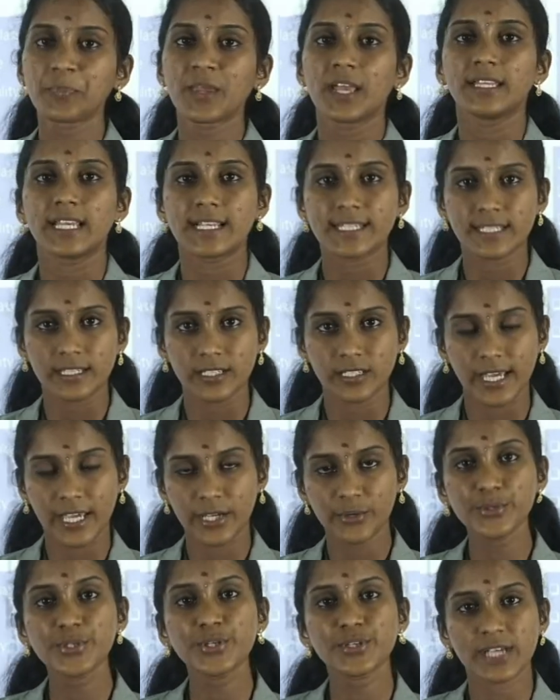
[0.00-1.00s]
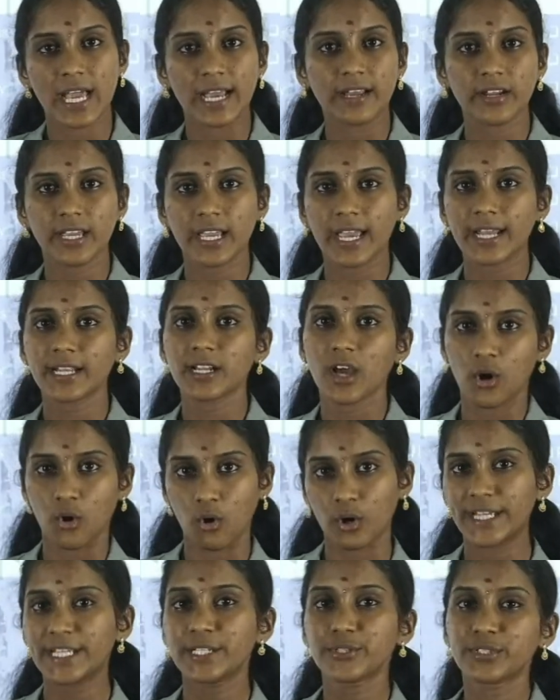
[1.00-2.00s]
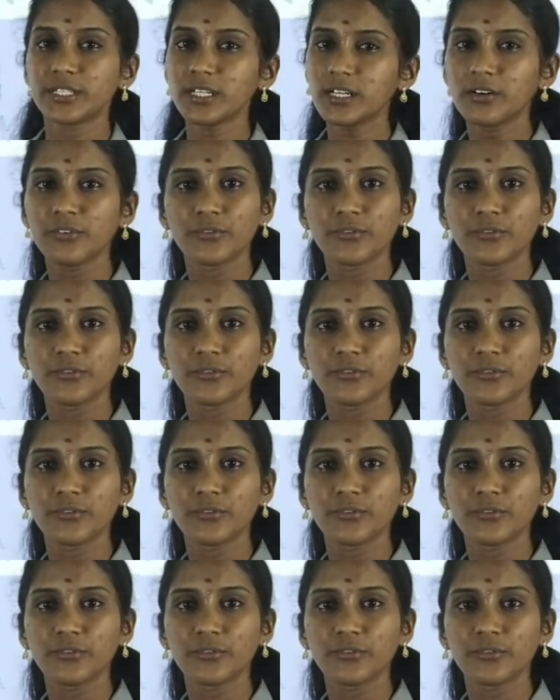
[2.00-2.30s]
they used to segregate according to the